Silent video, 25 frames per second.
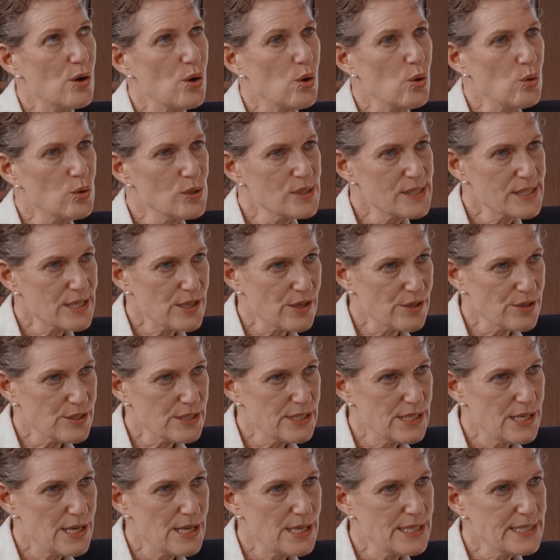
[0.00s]
also
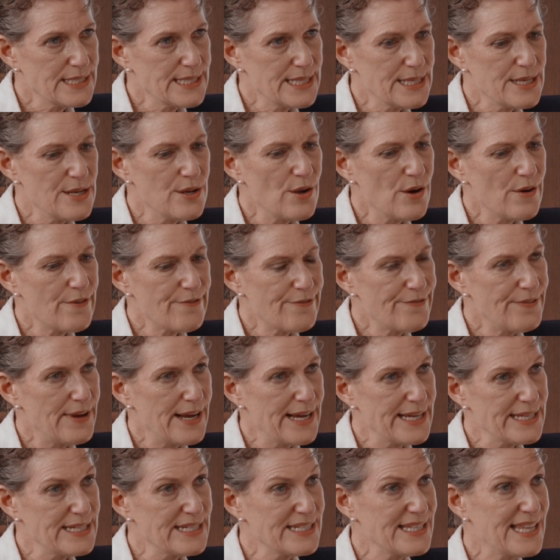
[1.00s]
did not
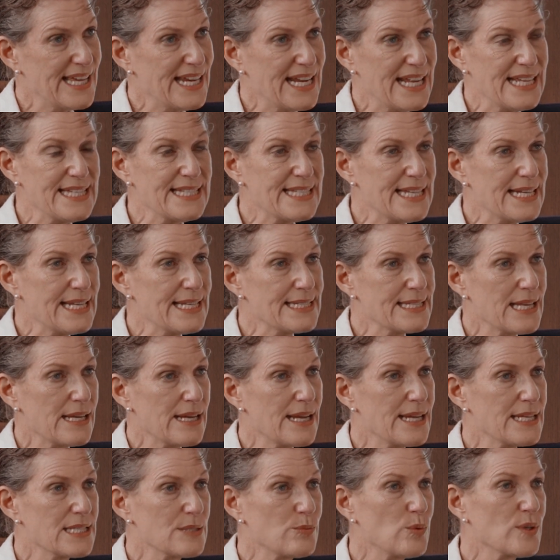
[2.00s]
find that
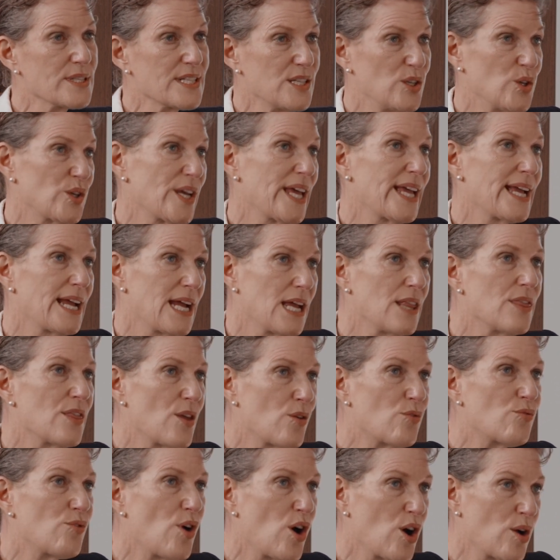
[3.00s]
NZSIS was looking in
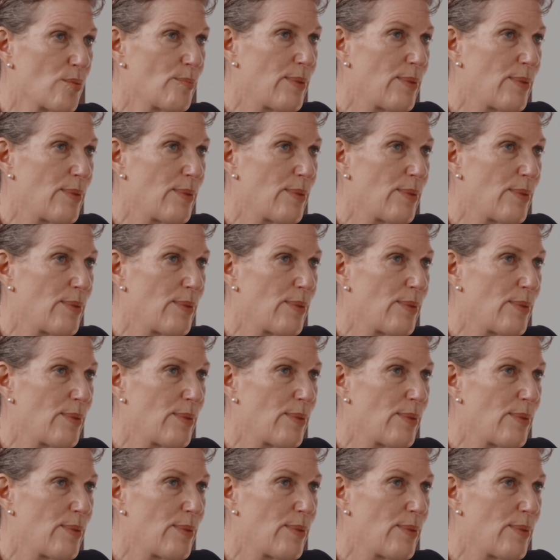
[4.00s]
the wrong